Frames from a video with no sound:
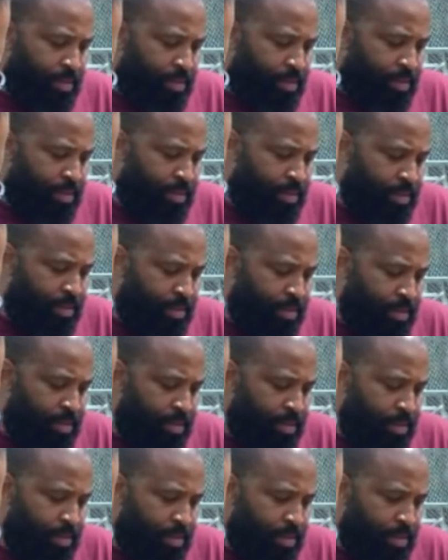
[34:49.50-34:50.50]

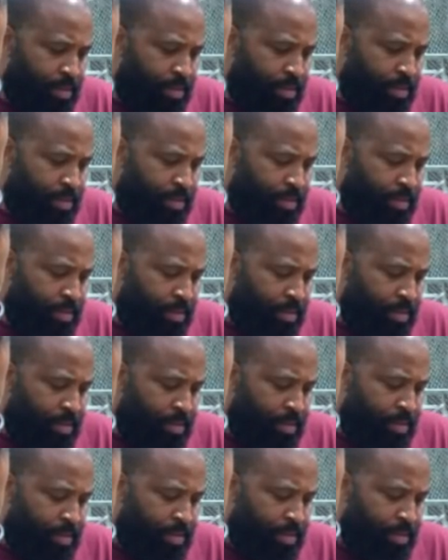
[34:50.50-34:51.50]

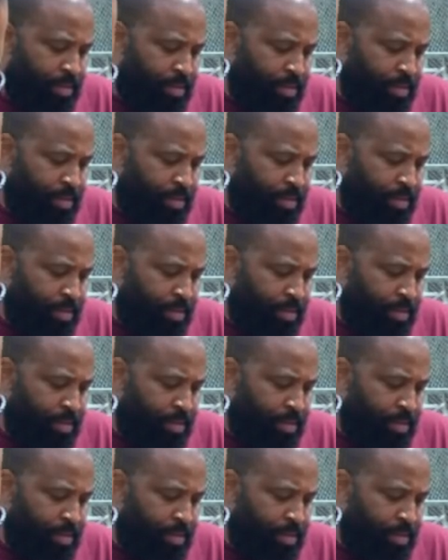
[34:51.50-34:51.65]
No words are spoken by the person on screen.